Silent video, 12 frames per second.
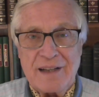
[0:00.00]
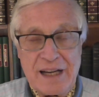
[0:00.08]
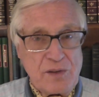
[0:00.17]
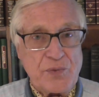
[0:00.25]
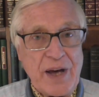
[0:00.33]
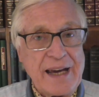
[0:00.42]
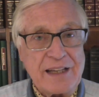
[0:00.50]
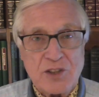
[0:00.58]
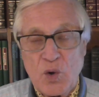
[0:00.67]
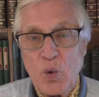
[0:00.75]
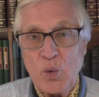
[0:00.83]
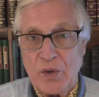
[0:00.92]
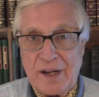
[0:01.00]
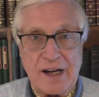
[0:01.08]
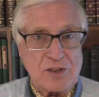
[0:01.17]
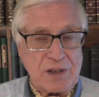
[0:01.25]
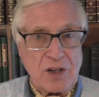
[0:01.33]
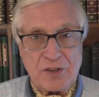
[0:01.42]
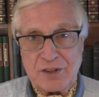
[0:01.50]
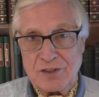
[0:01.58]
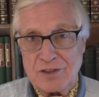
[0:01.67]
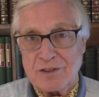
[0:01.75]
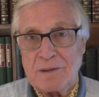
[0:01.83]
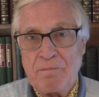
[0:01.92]
invade all the country
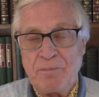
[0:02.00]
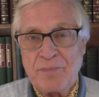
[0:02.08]
cottages.